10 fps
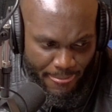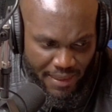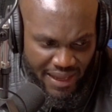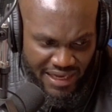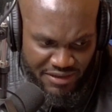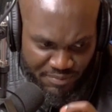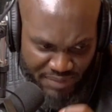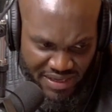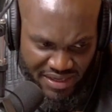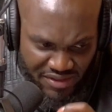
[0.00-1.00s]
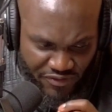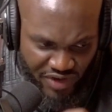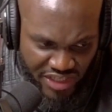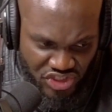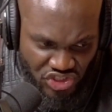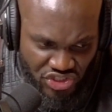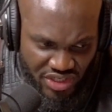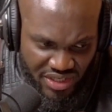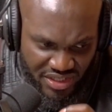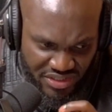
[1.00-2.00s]
and maketh flesh
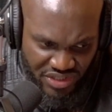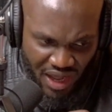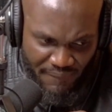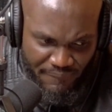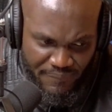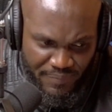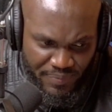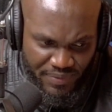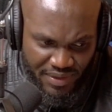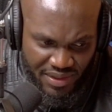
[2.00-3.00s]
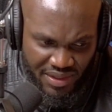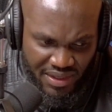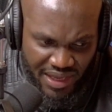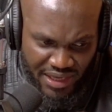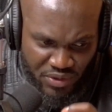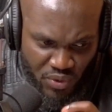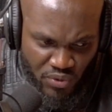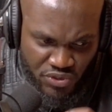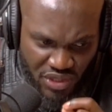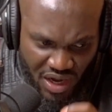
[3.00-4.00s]
his arm, and
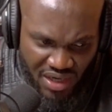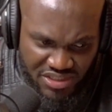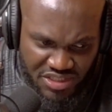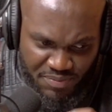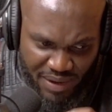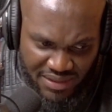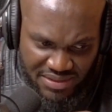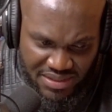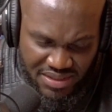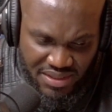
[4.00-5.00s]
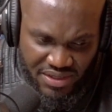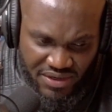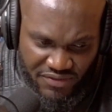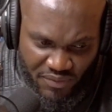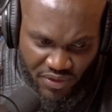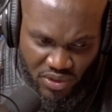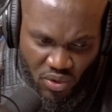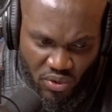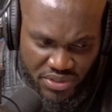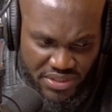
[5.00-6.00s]
whose heart departeth from the
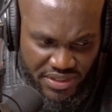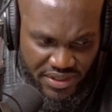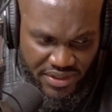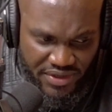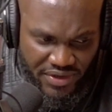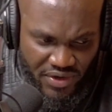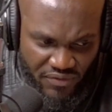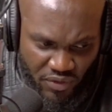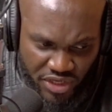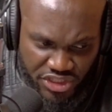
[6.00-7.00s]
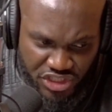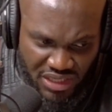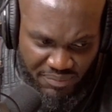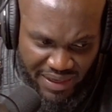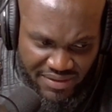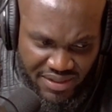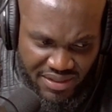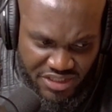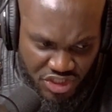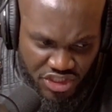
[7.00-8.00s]
Lord. For he shall, the,
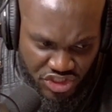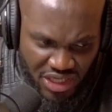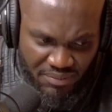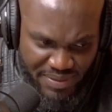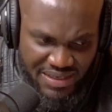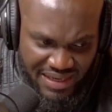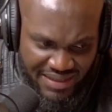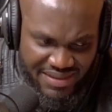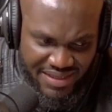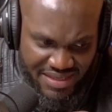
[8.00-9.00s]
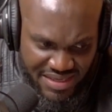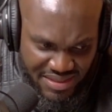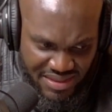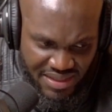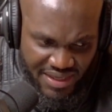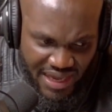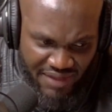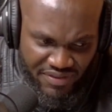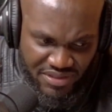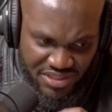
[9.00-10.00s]
he shall be like the heath
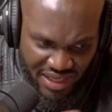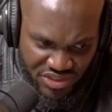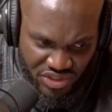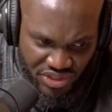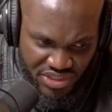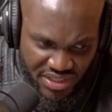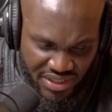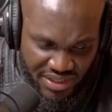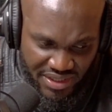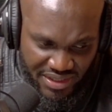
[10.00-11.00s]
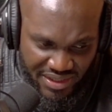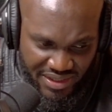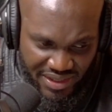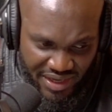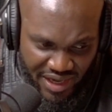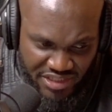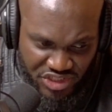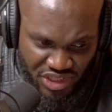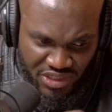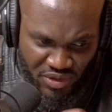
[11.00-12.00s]
in the desert, and
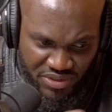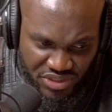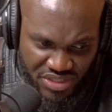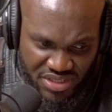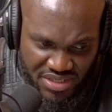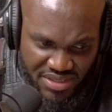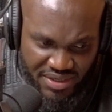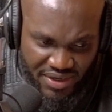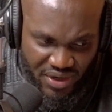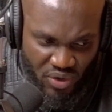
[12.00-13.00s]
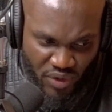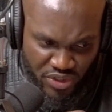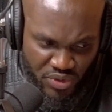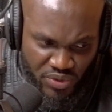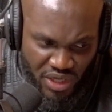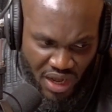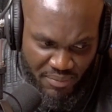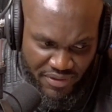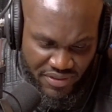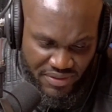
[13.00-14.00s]
shall not see when good cometh,